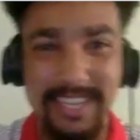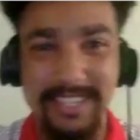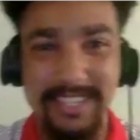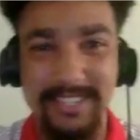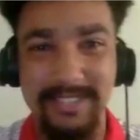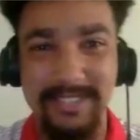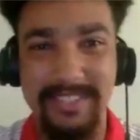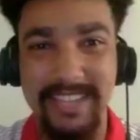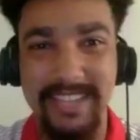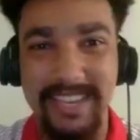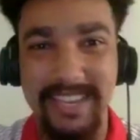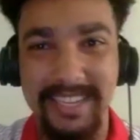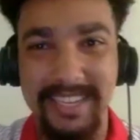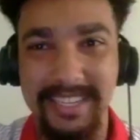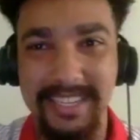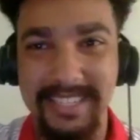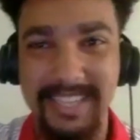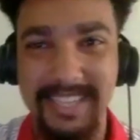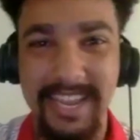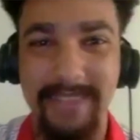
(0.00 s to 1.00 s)
you taking the
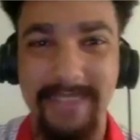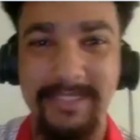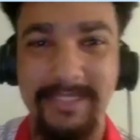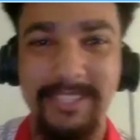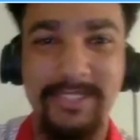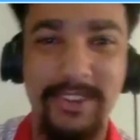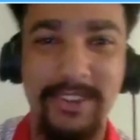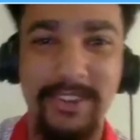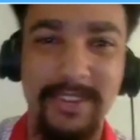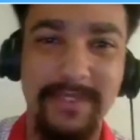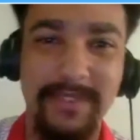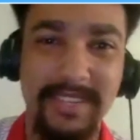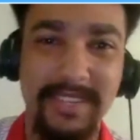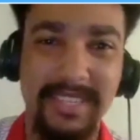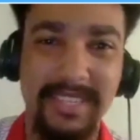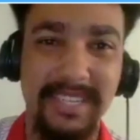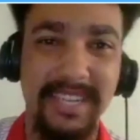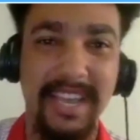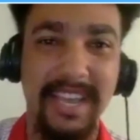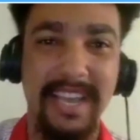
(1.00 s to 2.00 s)
time to join me
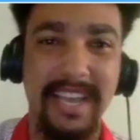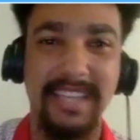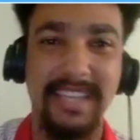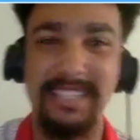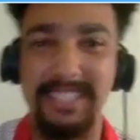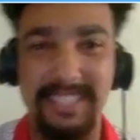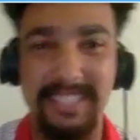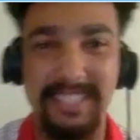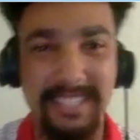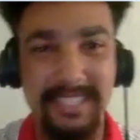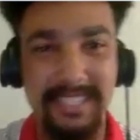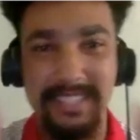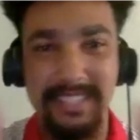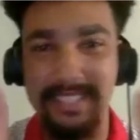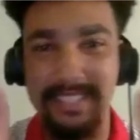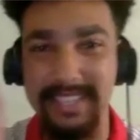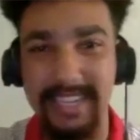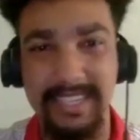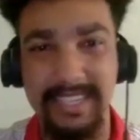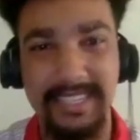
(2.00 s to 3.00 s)
today and just
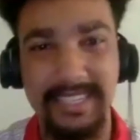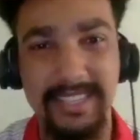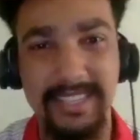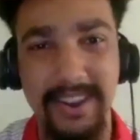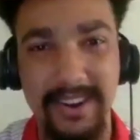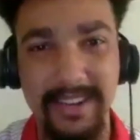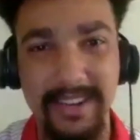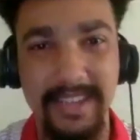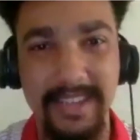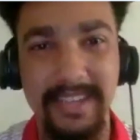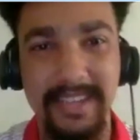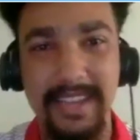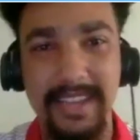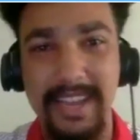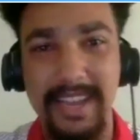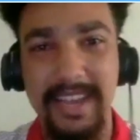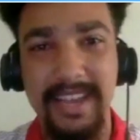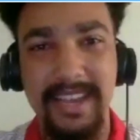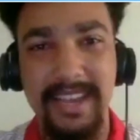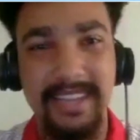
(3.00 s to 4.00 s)
to get started.
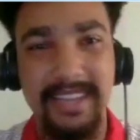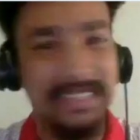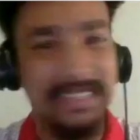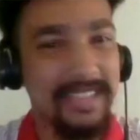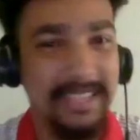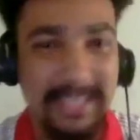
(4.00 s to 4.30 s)
Tell us